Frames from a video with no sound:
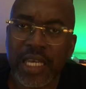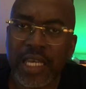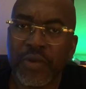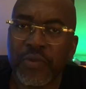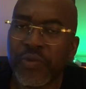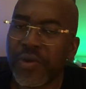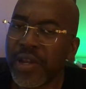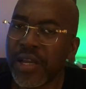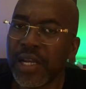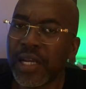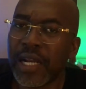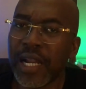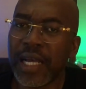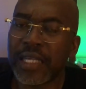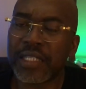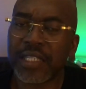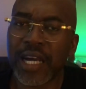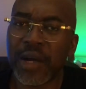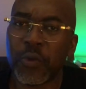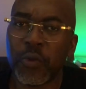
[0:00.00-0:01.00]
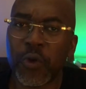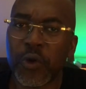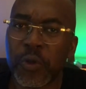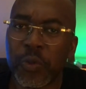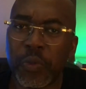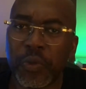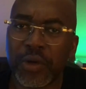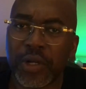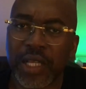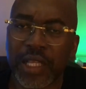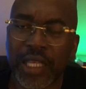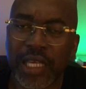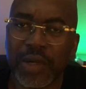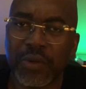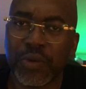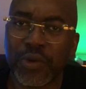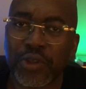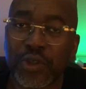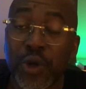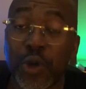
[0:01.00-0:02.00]
realized at one point that he
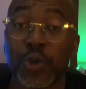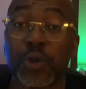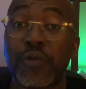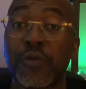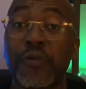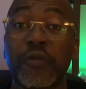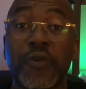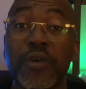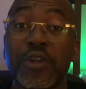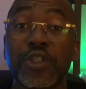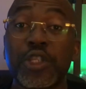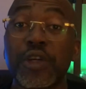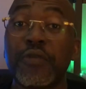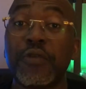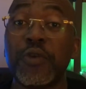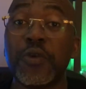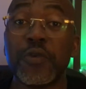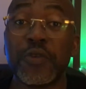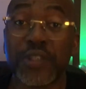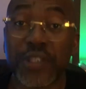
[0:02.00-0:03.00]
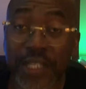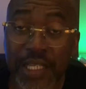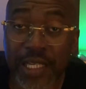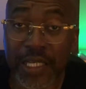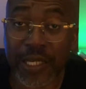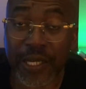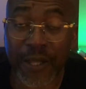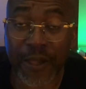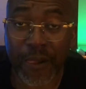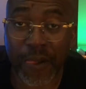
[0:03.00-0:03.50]
was on the verge of losing.